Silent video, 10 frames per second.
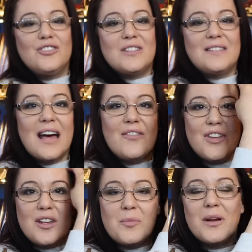just there for
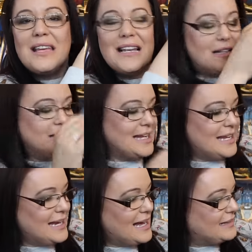you to put your little
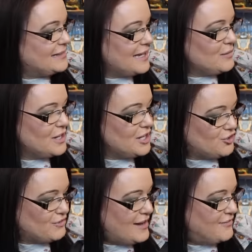knickknacks in when you're
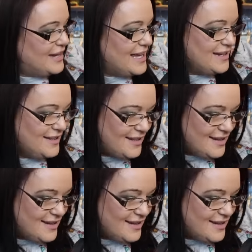travelling.